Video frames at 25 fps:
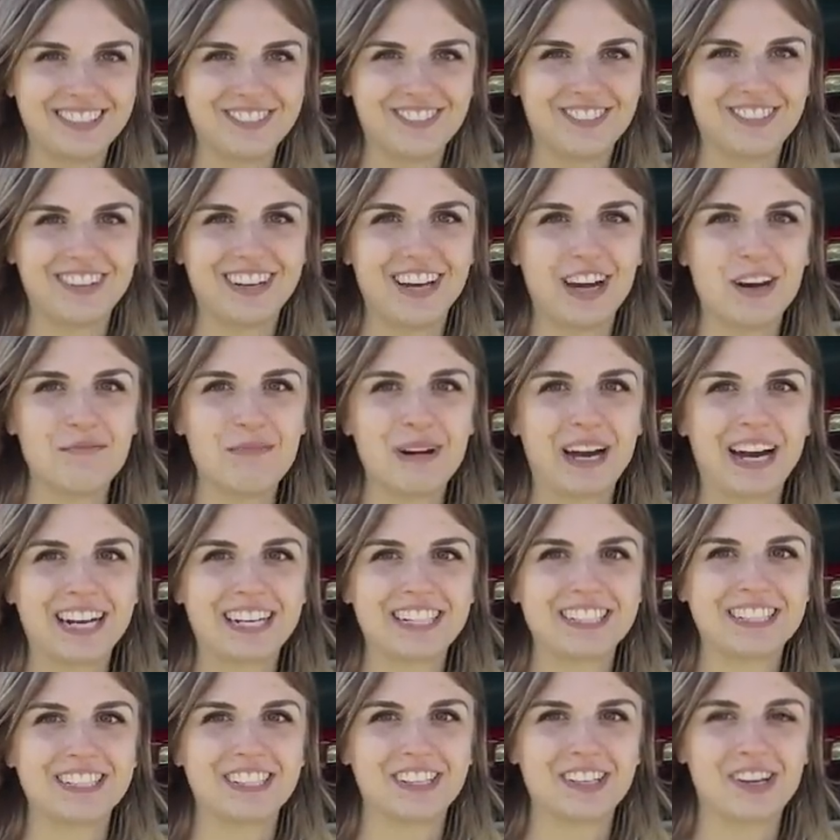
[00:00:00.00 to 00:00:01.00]
We're now back
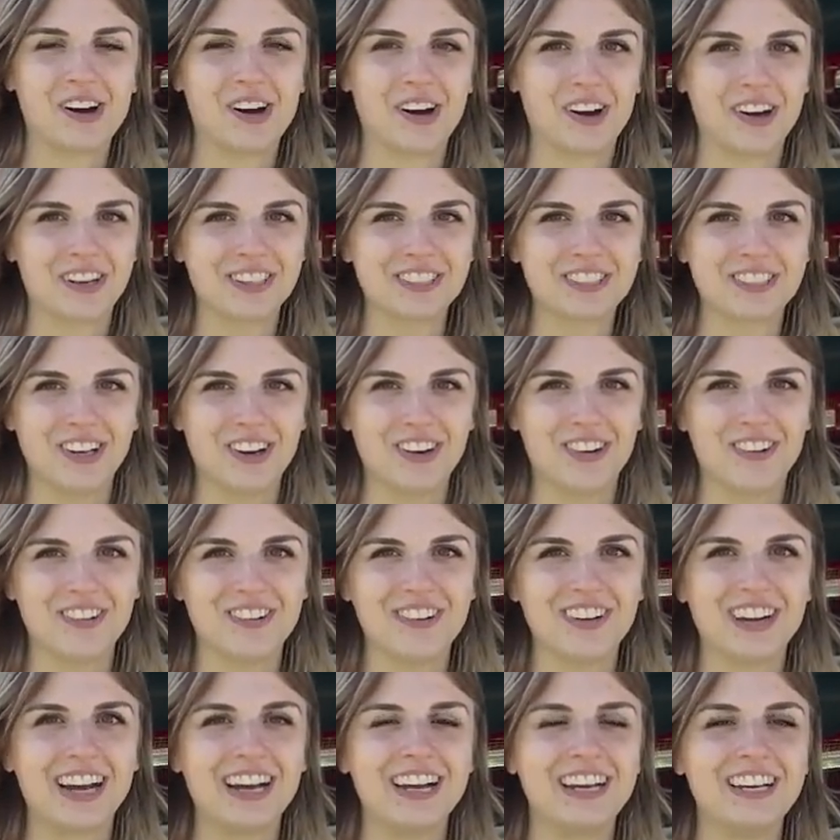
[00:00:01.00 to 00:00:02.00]
to the car. So
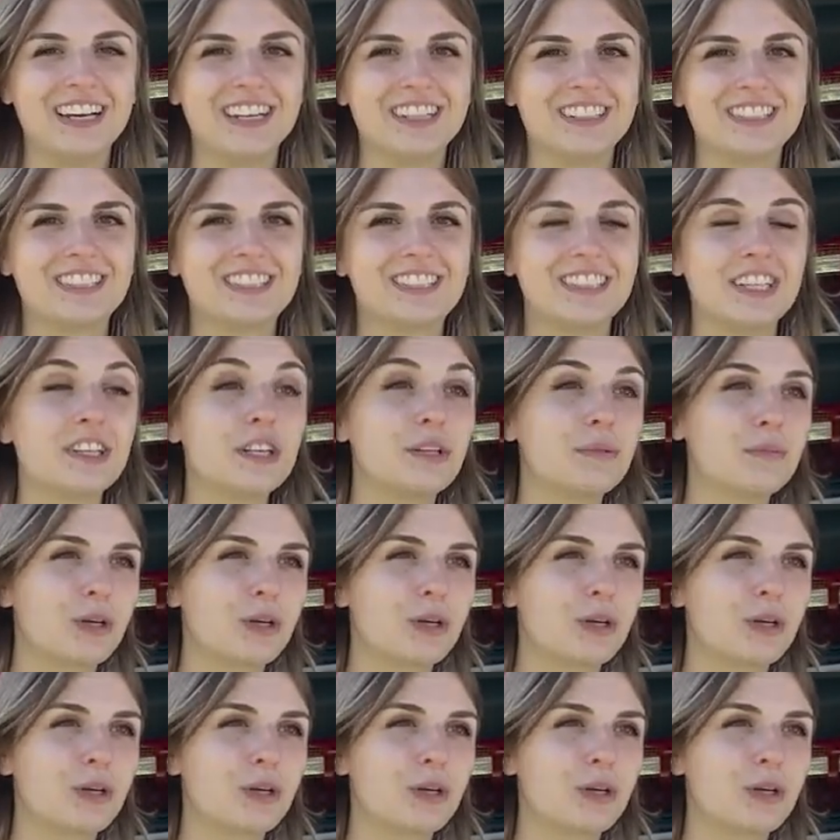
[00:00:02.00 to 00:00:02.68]
I still am